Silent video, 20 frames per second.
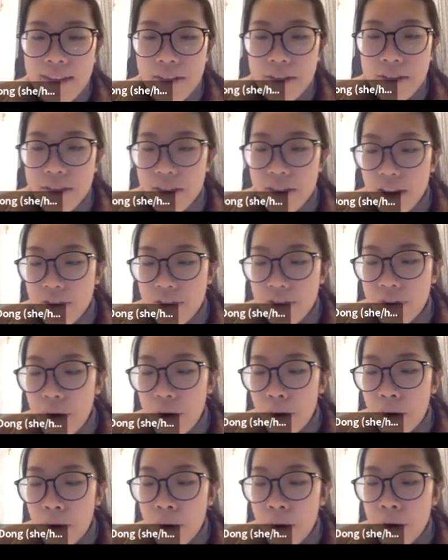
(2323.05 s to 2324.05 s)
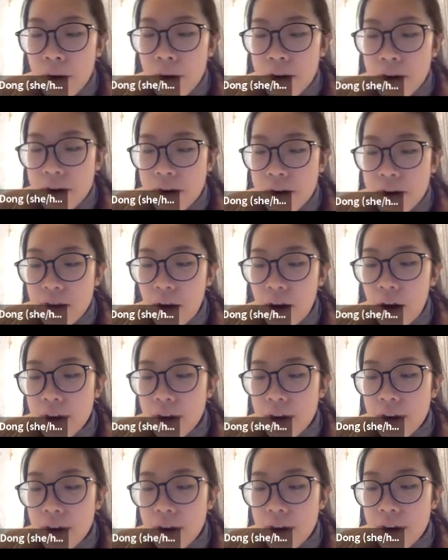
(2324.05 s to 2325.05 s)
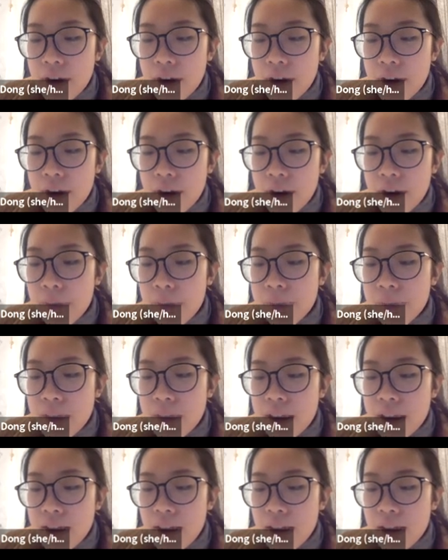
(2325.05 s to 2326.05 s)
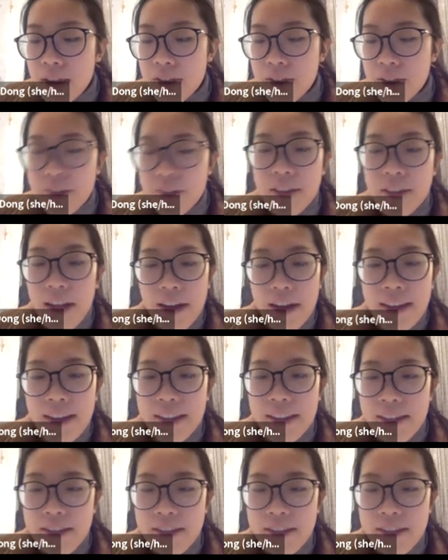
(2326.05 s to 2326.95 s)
Also like for all, it's not to line.